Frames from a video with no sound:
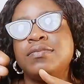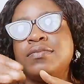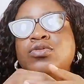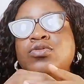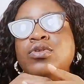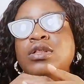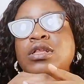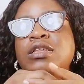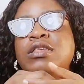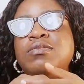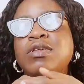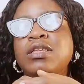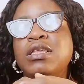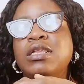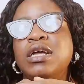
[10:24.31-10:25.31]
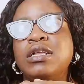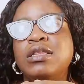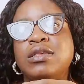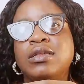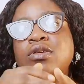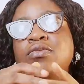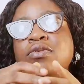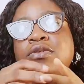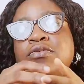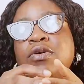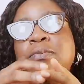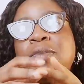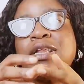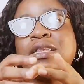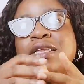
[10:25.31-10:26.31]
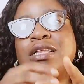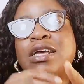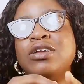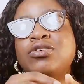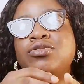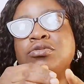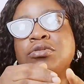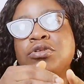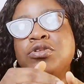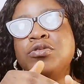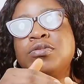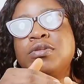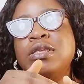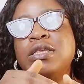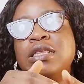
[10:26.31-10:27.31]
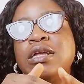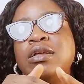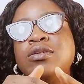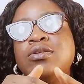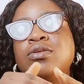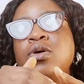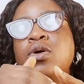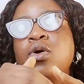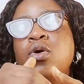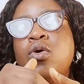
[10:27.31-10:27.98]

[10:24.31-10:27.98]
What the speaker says: So this means that even if a party dies during the subsistence